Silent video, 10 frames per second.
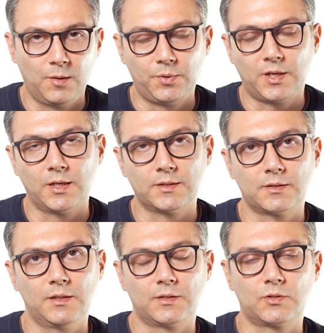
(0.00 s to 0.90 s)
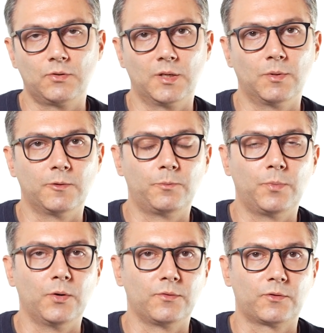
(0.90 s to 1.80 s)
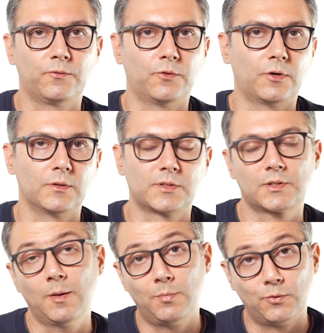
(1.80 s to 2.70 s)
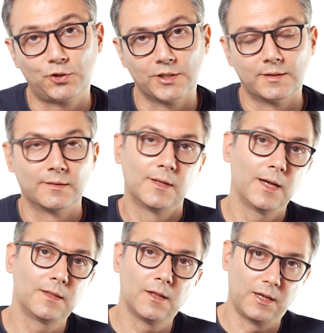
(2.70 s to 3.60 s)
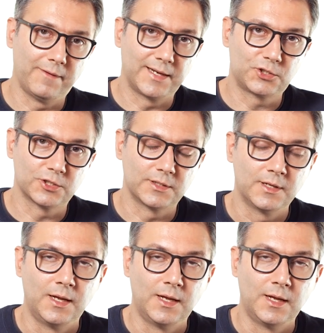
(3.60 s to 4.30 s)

because it's suitable both for stop motion and live action.